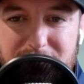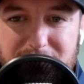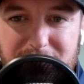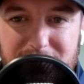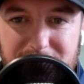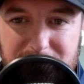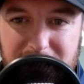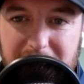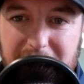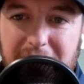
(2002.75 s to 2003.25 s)

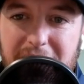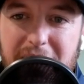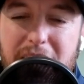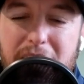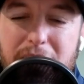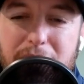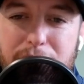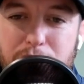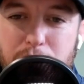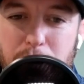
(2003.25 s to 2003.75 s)
Okay.
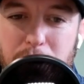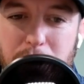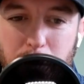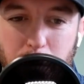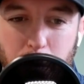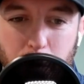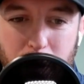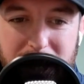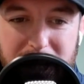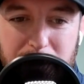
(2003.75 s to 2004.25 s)
If you could
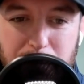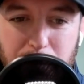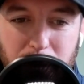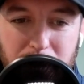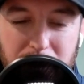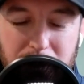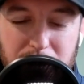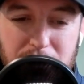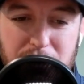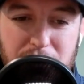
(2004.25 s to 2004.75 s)

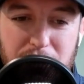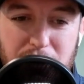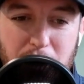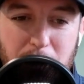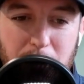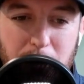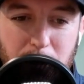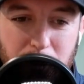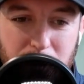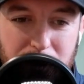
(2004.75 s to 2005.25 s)
wakeboard or
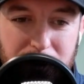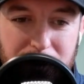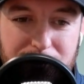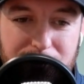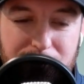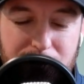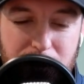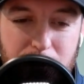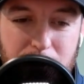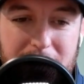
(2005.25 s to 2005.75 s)
snowboard
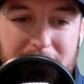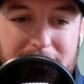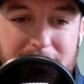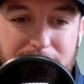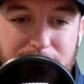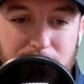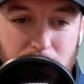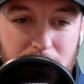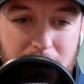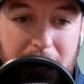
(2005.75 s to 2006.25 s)
for the rest of
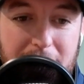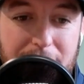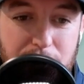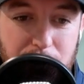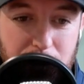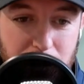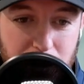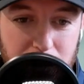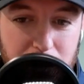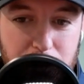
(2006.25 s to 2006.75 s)
your life, you
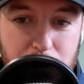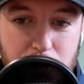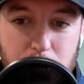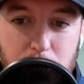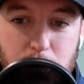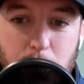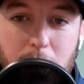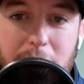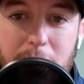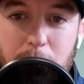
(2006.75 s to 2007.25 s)
could only choose
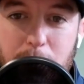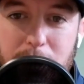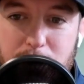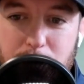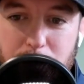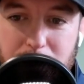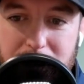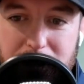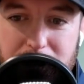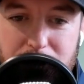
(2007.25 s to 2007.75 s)
one. Which
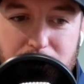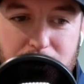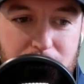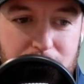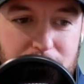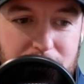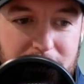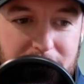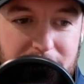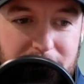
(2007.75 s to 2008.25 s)
one are you choosing?